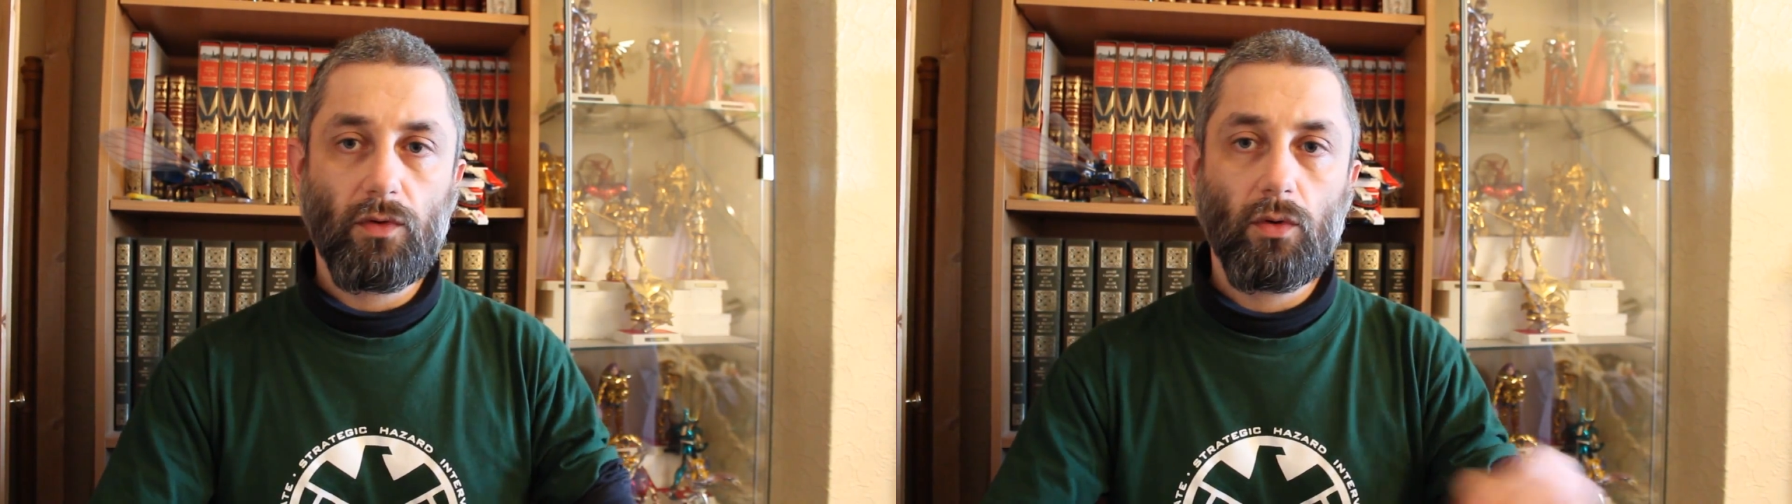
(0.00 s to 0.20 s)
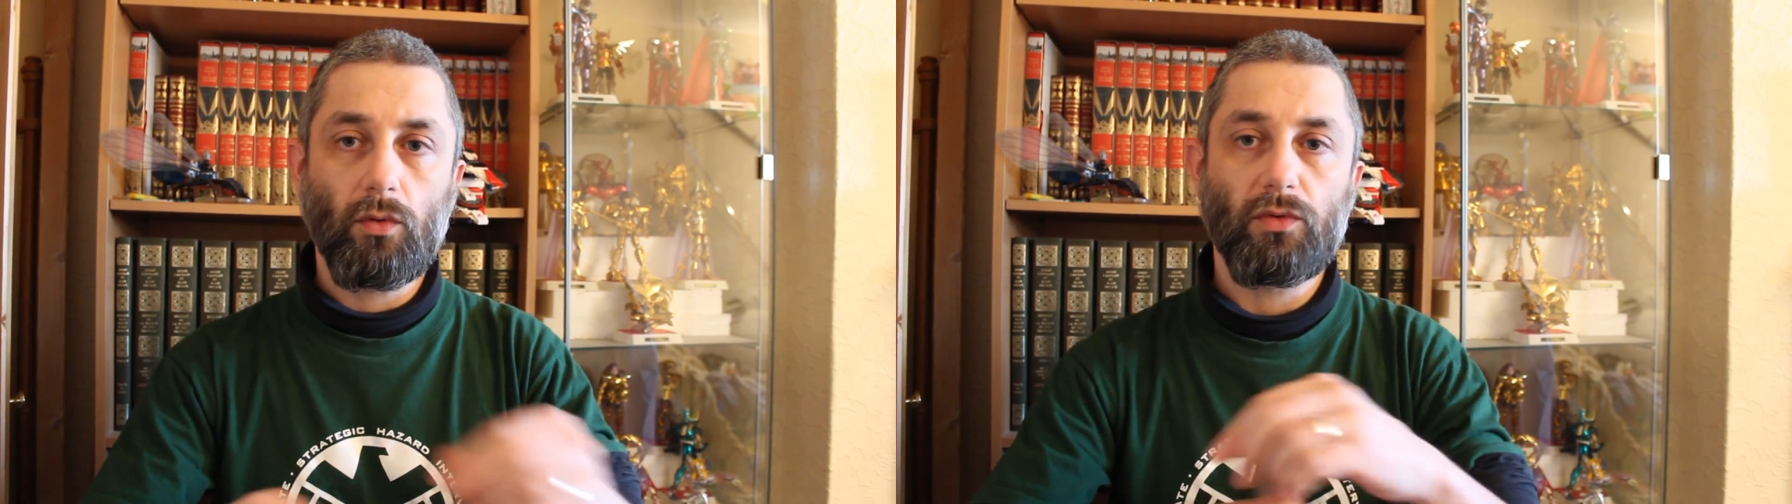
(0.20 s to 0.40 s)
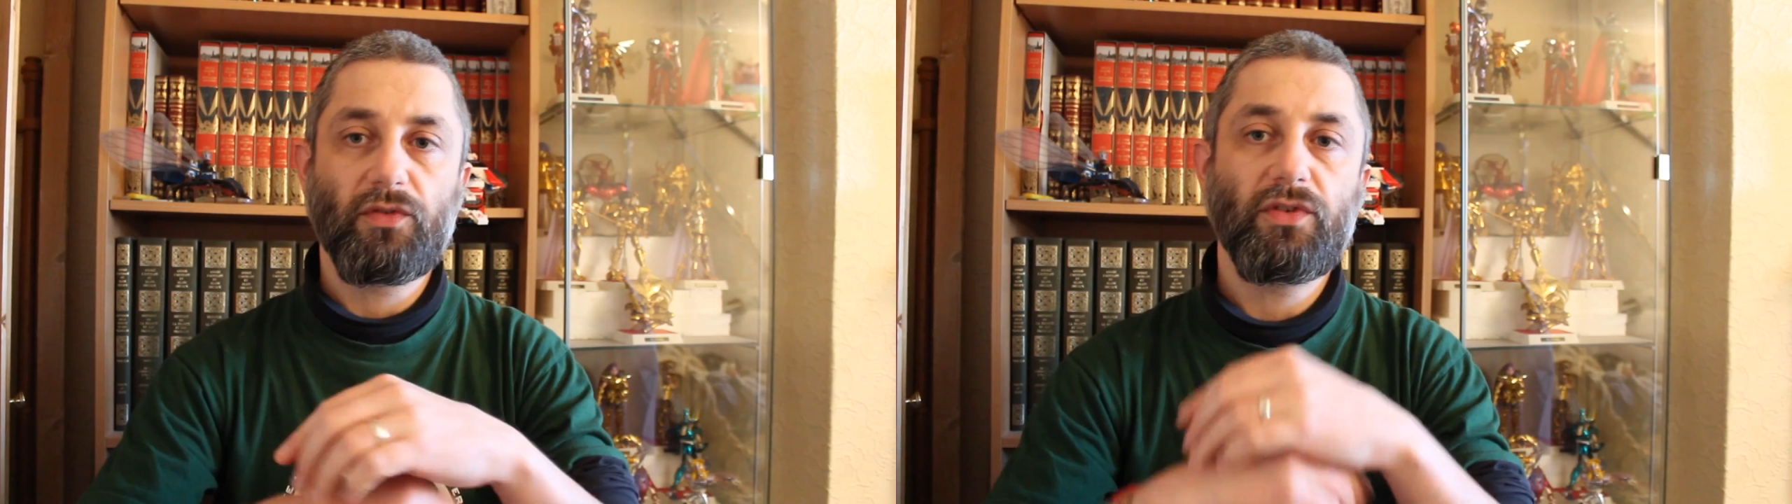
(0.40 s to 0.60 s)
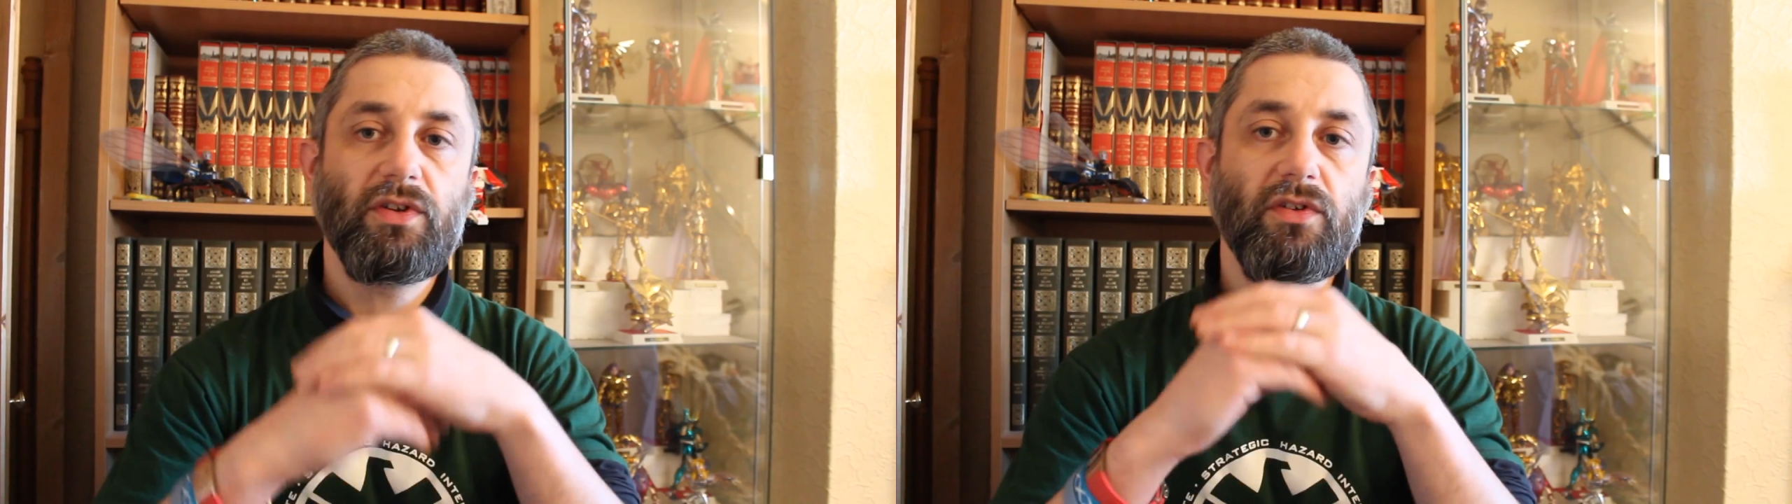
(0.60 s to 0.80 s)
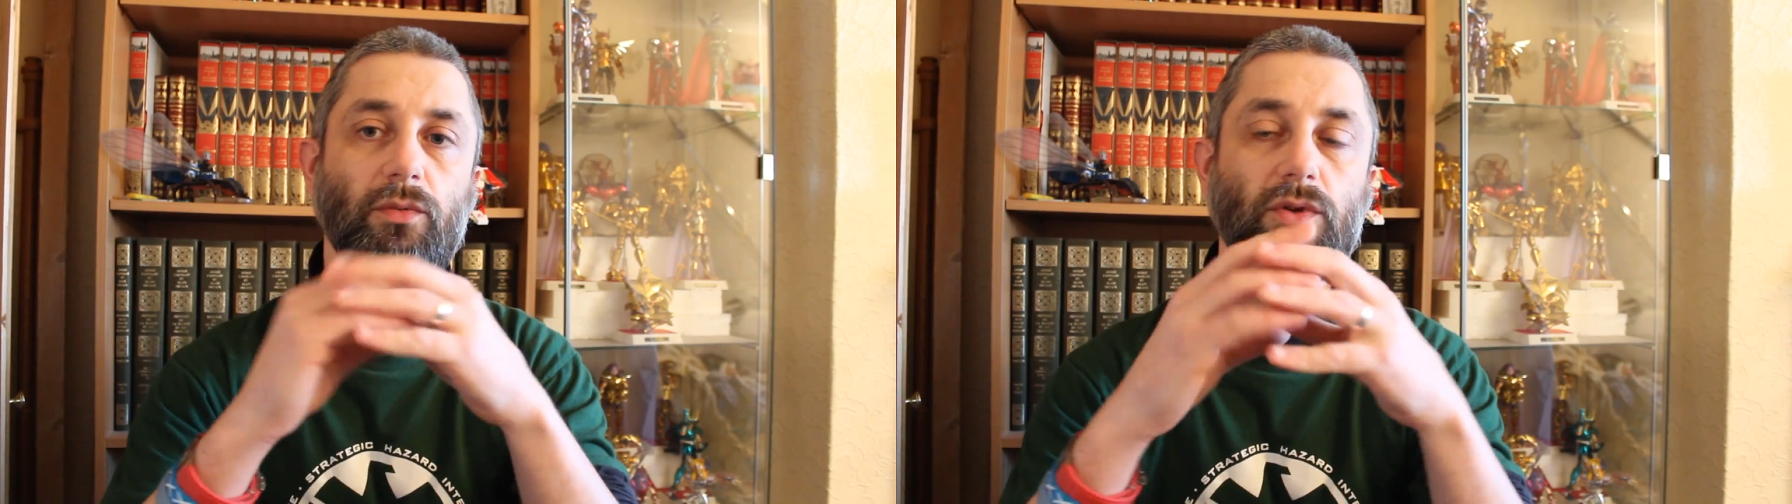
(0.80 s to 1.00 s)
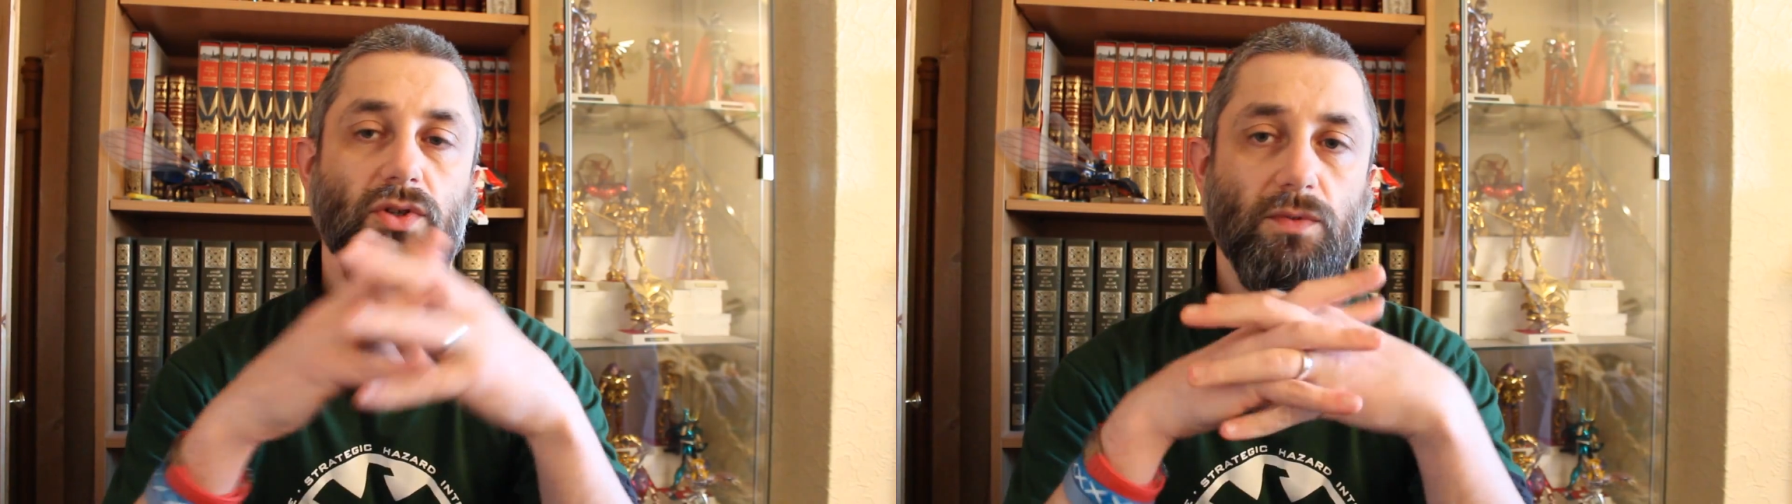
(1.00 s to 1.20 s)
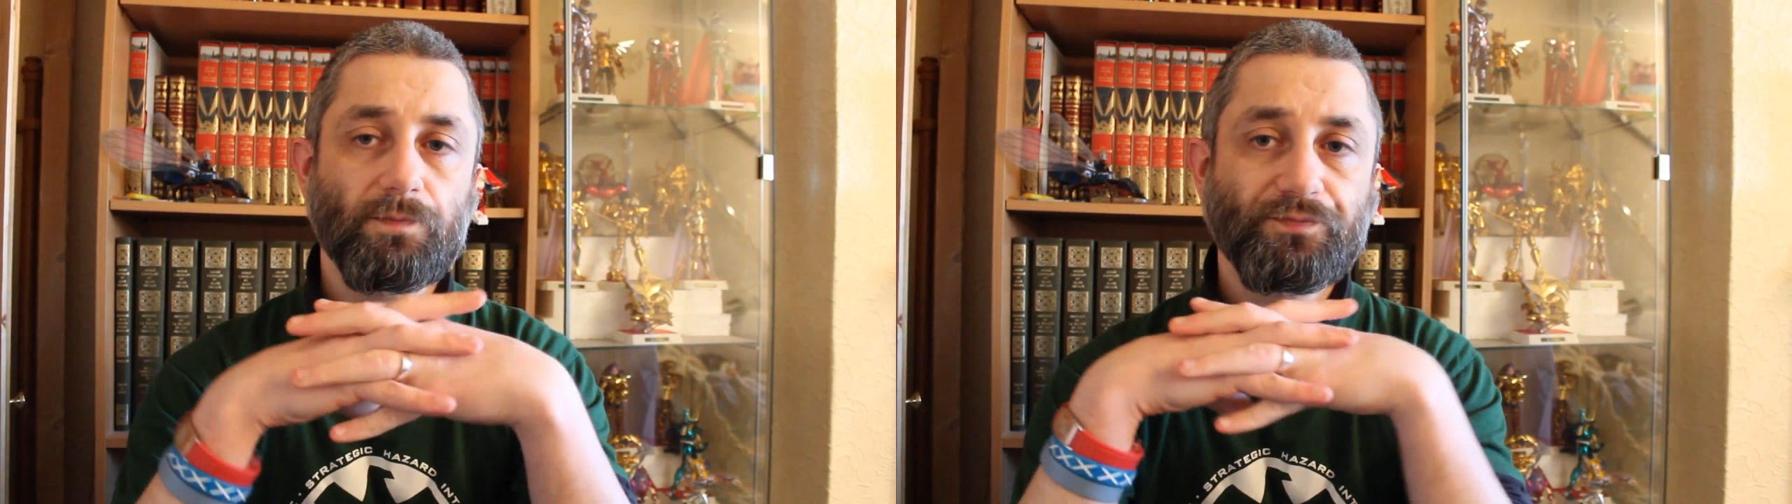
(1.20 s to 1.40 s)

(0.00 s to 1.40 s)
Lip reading: old CDs which